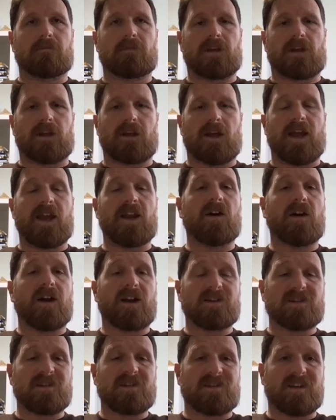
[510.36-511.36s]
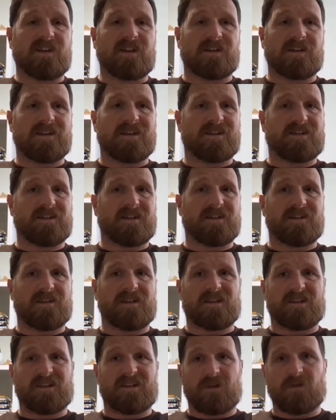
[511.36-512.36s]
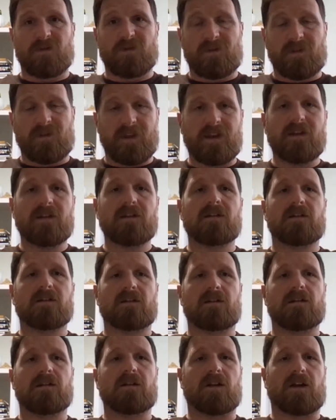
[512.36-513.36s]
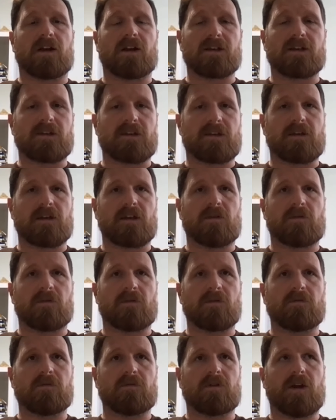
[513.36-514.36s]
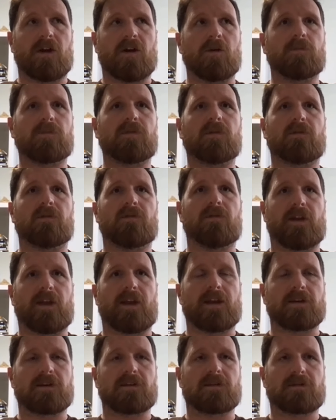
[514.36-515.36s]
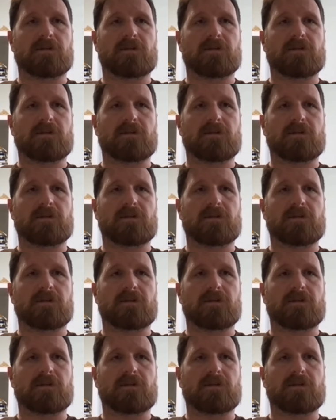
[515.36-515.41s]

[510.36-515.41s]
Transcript: Yeah, and I actually think it's a good thing. Like it'll help prevent